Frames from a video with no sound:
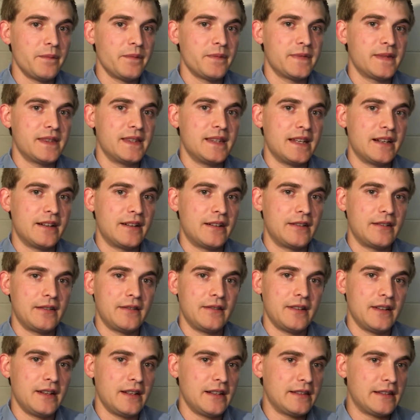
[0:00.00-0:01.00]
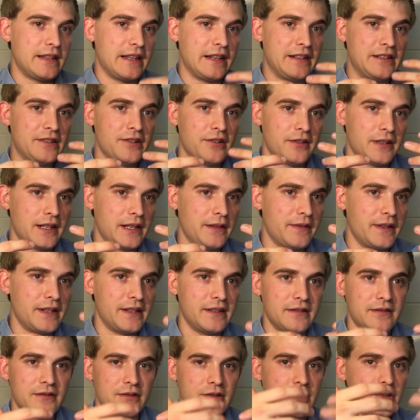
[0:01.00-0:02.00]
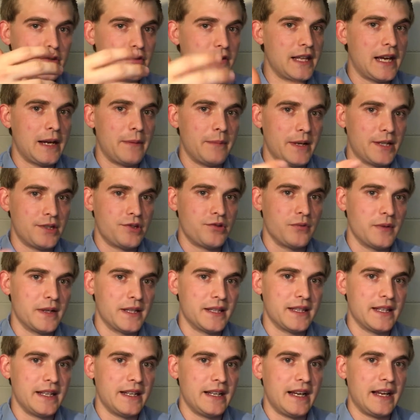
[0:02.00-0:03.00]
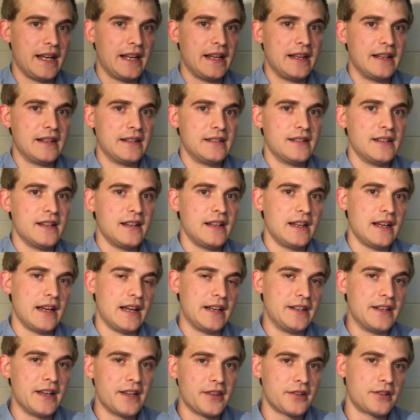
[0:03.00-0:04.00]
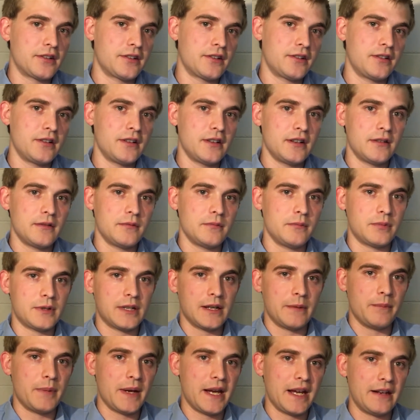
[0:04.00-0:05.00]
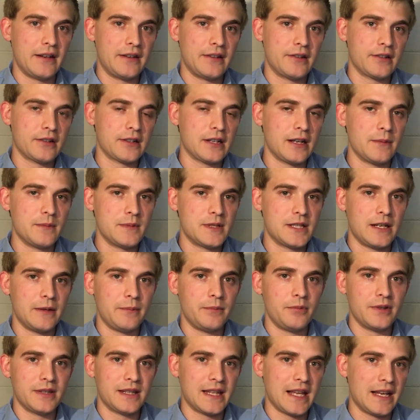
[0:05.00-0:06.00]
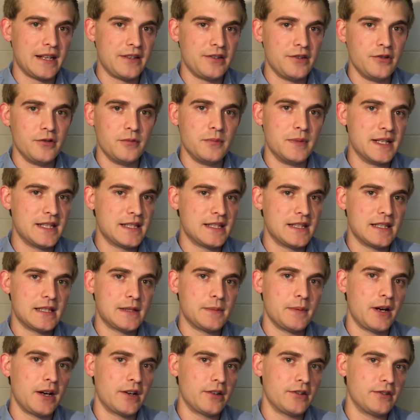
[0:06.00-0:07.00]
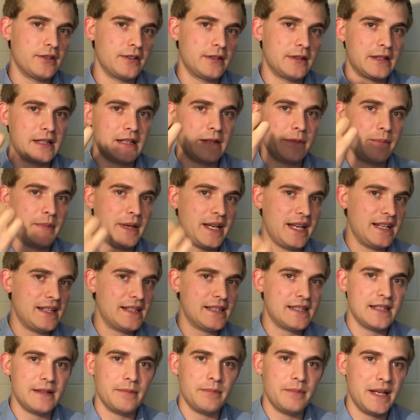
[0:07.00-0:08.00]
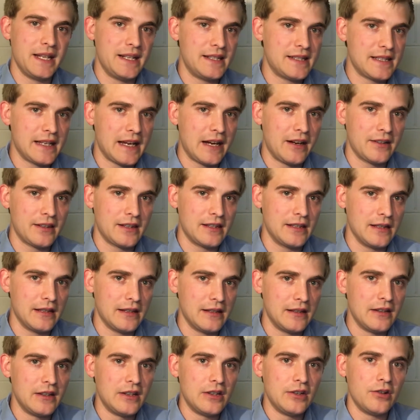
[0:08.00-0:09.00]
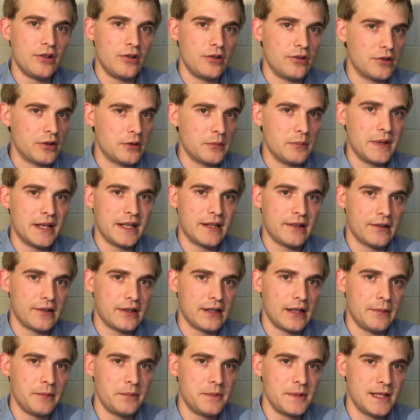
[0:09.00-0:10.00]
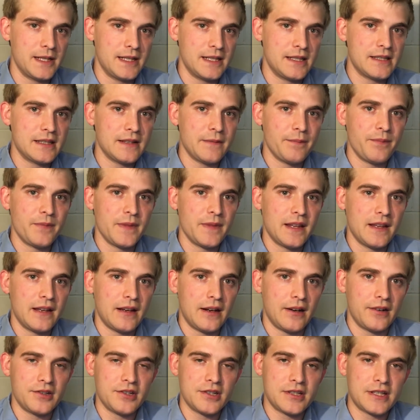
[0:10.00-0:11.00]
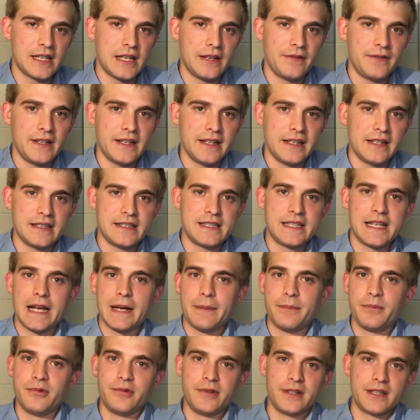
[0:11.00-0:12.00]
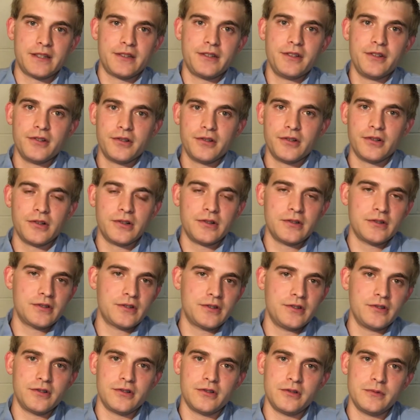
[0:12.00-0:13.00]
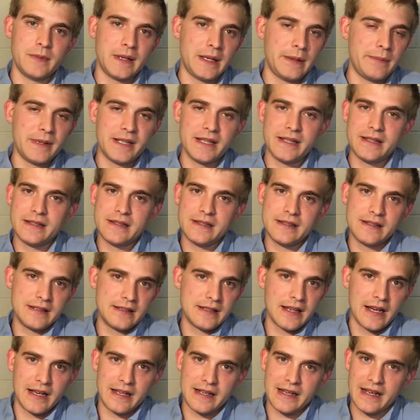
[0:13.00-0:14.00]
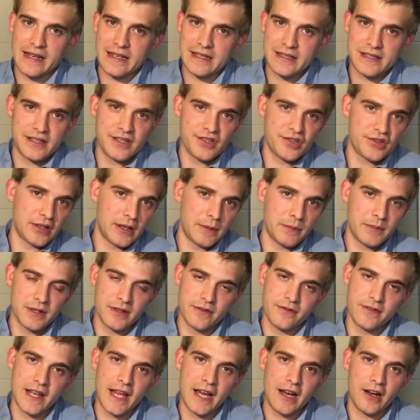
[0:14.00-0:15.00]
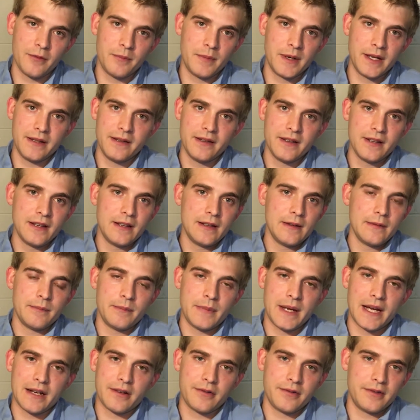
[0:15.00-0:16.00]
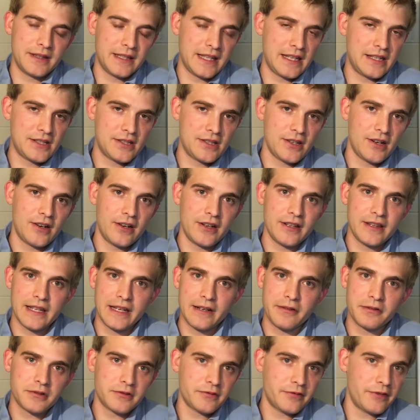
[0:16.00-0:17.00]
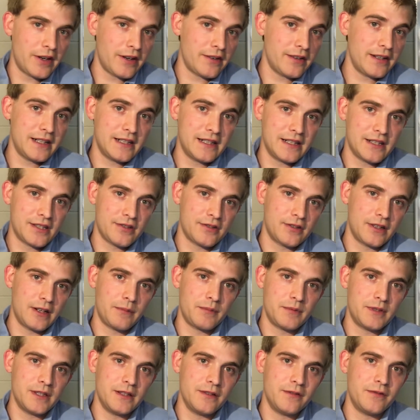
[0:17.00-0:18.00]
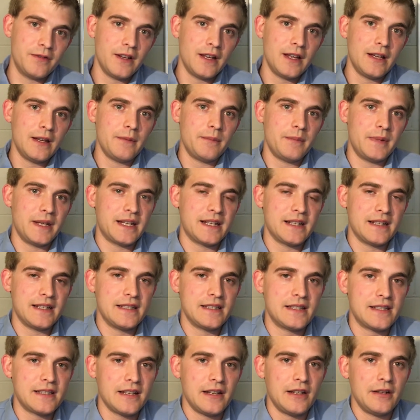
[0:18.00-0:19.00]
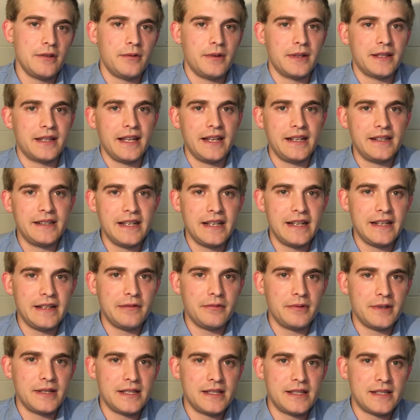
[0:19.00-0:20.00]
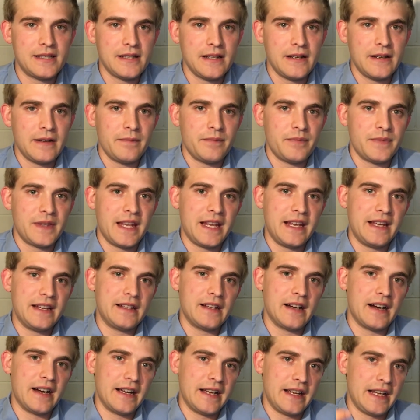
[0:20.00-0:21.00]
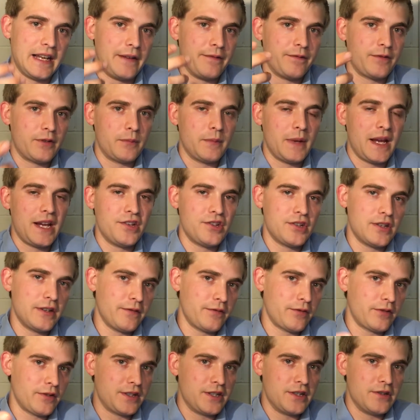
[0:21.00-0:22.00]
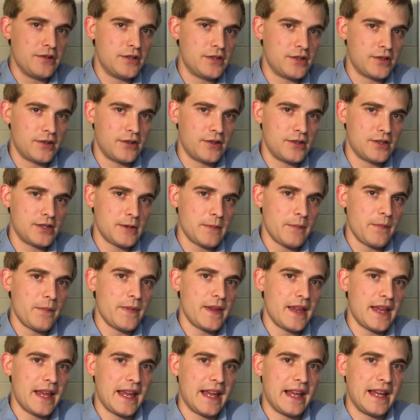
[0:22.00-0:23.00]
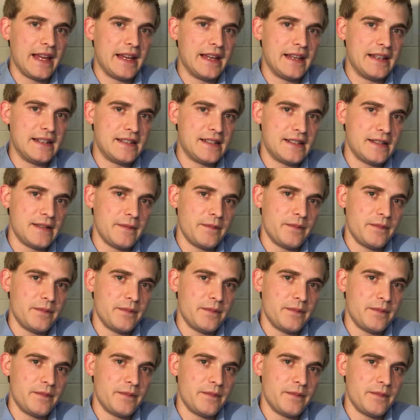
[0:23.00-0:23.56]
they don't even do that much with it, and another competitor comes up with that new business model and competes and beats out the older, bigger companies. I'll just give you an example with Google. Google may be not as disruptive now, but back when they started, they were very disruptive because what they did was they got information for users and